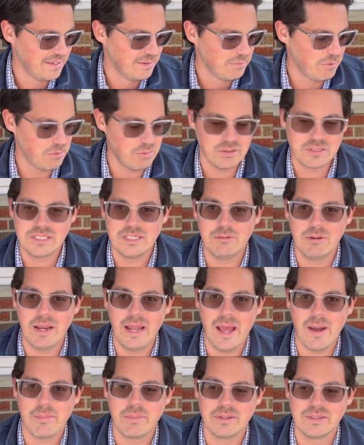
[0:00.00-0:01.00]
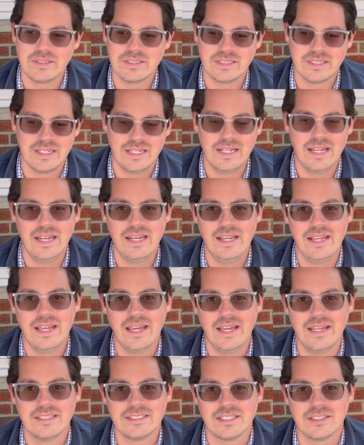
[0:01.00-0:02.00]
But we'll see what happens. In any
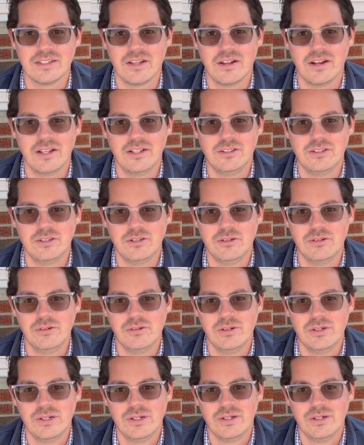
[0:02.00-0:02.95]
case, I thought I'd do